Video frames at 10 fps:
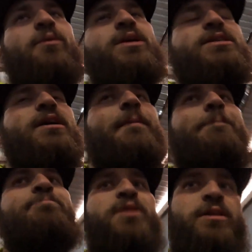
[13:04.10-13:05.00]

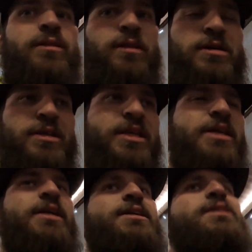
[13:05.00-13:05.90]
wisdom looked at
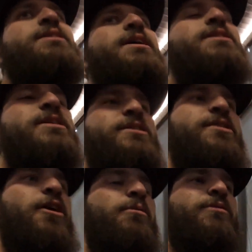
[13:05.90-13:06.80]
the extensions
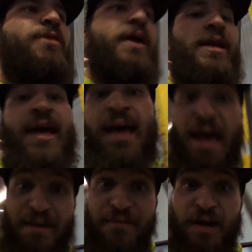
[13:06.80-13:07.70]
of Harbor Freight
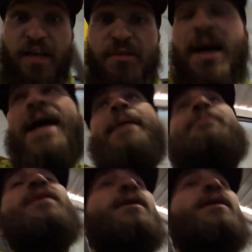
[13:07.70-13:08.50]
and forgot to buy them.